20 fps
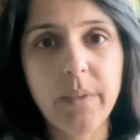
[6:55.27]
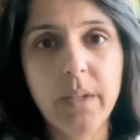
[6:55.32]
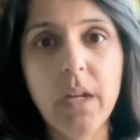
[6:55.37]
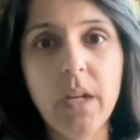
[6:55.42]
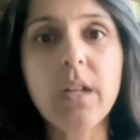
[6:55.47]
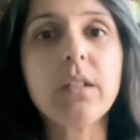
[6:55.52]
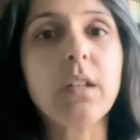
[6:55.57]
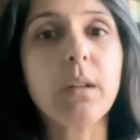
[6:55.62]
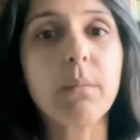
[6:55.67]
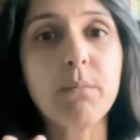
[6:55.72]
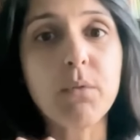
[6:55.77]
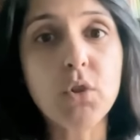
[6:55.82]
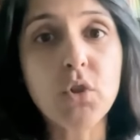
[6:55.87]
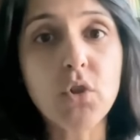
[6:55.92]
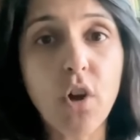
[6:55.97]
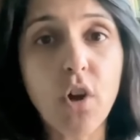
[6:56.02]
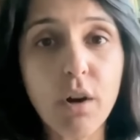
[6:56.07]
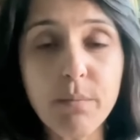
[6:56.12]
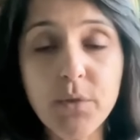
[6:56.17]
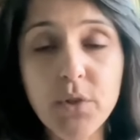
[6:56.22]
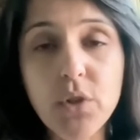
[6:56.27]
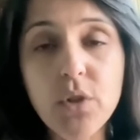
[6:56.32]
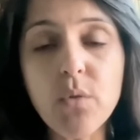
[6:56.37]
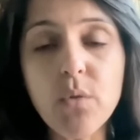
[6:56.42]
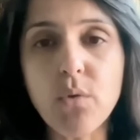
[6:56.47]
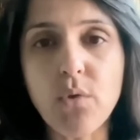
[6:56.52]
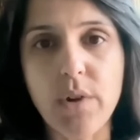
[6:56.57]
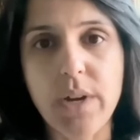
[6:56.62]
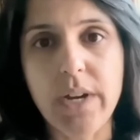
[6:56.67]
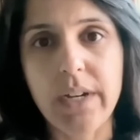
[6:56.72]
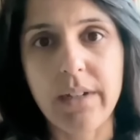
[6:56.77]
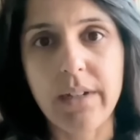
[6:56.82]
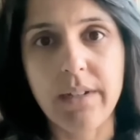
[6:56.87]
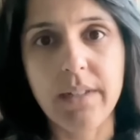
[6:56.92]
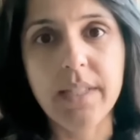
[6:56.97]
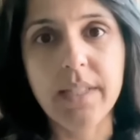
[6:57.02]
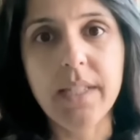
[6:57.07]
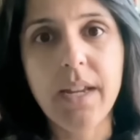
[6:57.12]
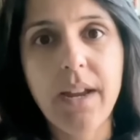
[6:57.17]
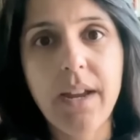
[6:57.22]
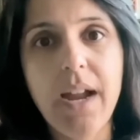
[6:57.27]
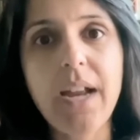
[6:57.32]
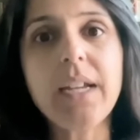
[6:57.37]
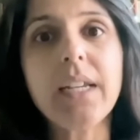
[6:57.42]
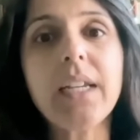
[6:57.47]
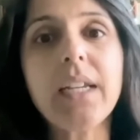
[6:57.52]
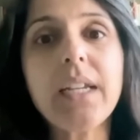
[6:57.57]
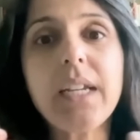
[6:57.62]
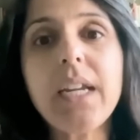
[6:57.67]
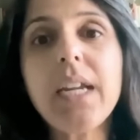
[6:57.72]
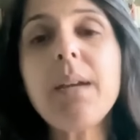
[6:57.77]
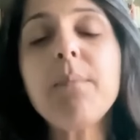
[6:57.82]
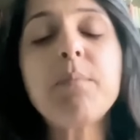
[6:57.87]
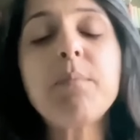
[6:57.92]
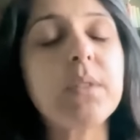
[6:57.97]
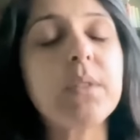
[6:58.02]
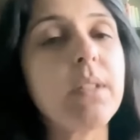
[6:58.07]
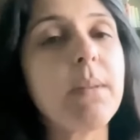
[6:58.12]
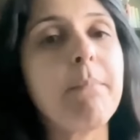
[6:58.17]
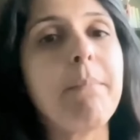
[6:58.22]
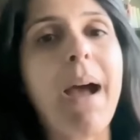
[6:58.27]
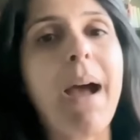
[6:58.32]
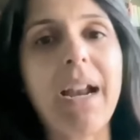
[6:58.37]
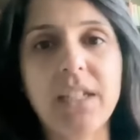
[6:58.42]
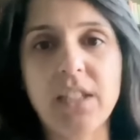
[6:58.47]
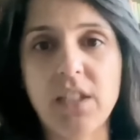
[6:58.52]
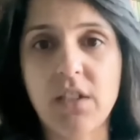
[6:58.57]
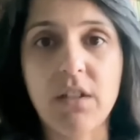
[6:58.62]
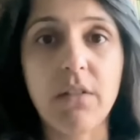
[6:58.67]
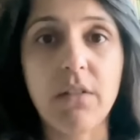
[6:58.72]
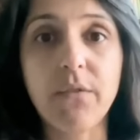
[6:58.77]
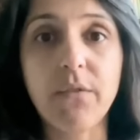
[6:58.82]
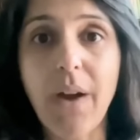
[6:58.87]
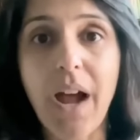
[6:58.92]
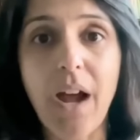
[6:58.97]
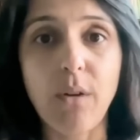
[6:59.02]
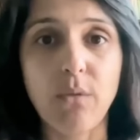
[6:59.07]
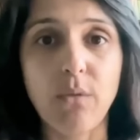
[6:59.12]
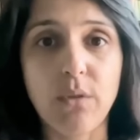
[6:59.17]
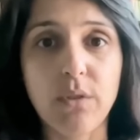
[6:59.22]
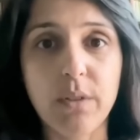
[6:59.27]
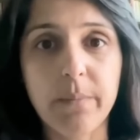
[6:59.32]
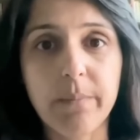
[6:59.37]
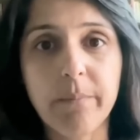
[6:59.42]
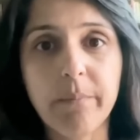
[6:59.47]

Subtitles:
It absorbs nutrients and keeps the bad stuff out.